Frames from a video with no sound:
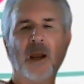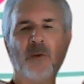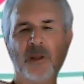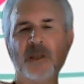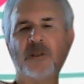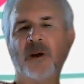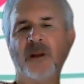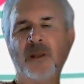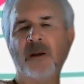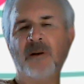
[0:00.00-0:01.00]
I really
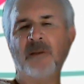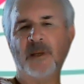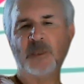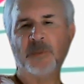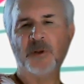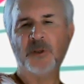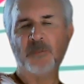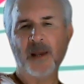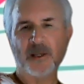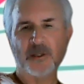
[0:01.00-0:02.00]
started hearing my spiritual
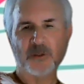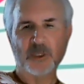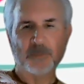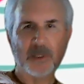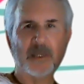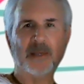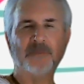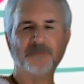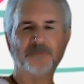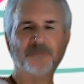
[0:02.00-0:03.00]
master
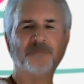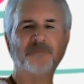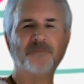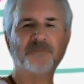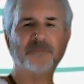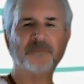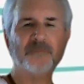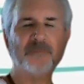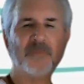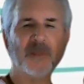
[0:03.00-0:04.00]
speaking.
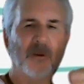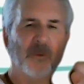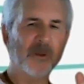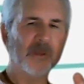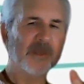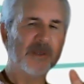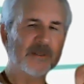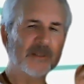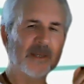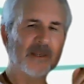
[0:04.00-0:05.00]
All of
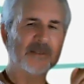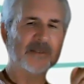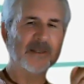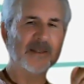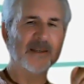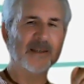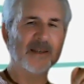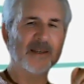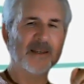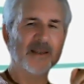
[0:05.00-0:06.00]
these things,
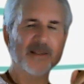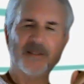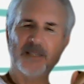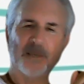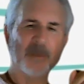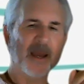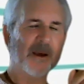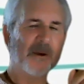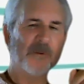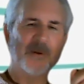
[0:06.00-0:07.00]

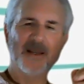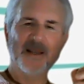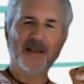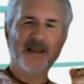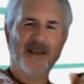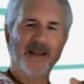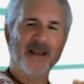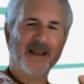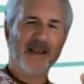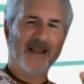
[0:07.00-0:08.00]
somehow
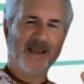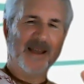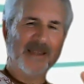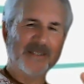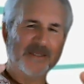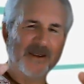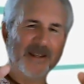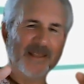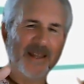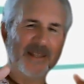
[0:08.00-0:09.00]
I
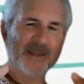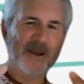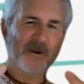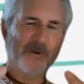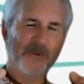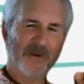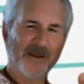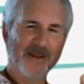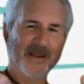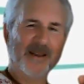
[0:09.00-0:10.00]
started letting go
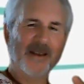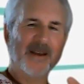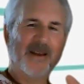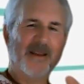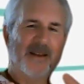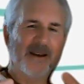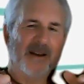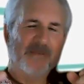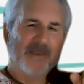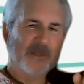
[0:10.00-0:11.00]
of